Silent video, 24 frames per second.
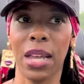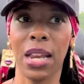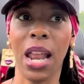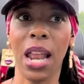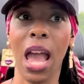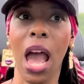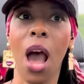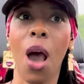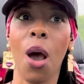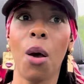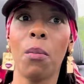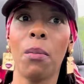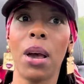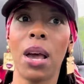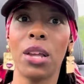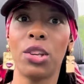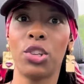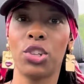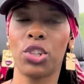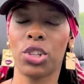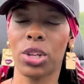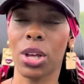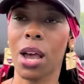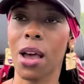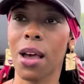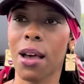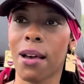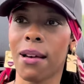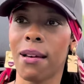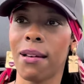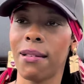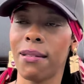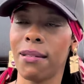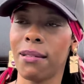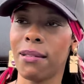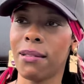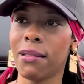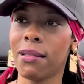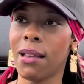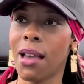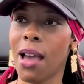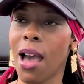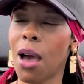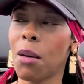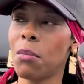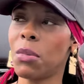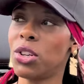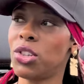and how much
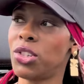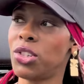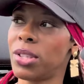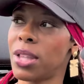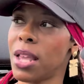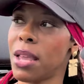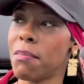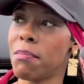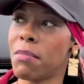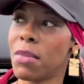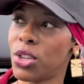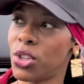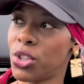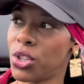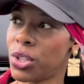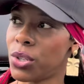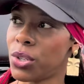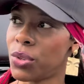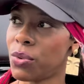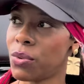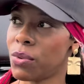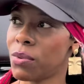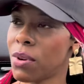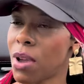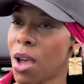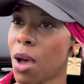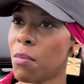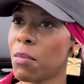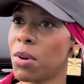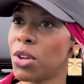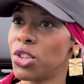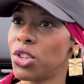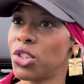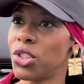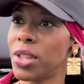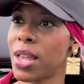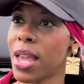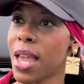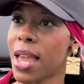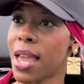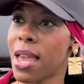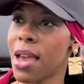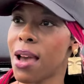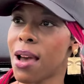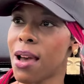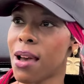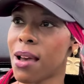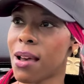they miss you, how much
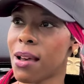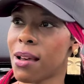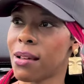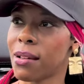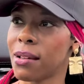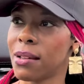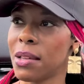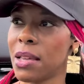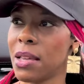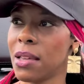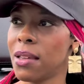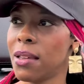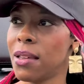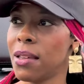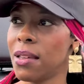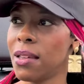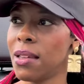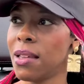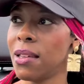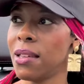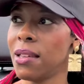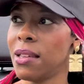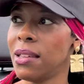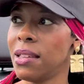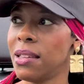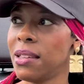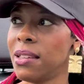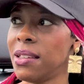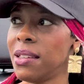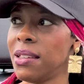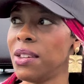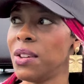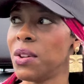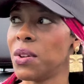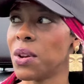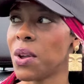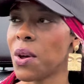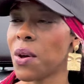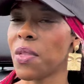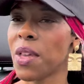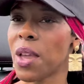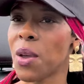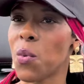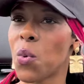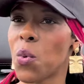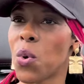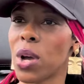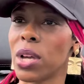they, you know,
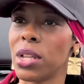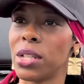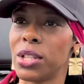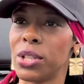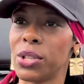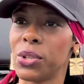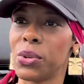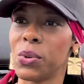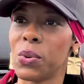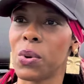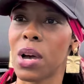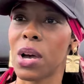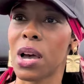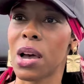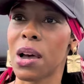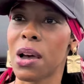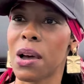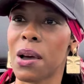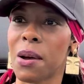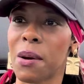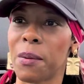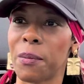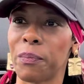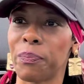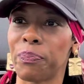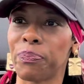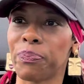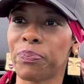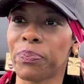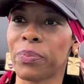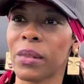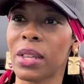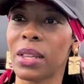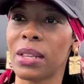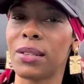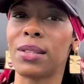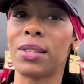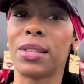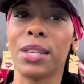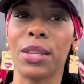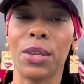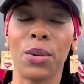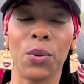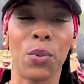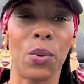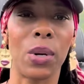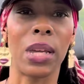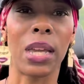they want to see
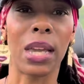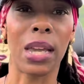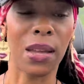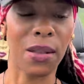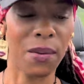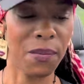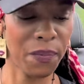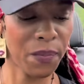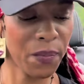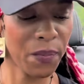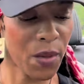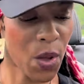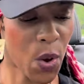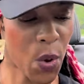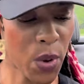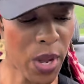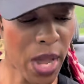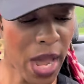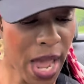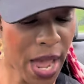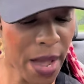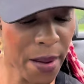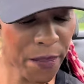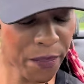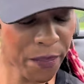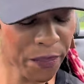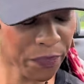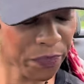you again. Okay.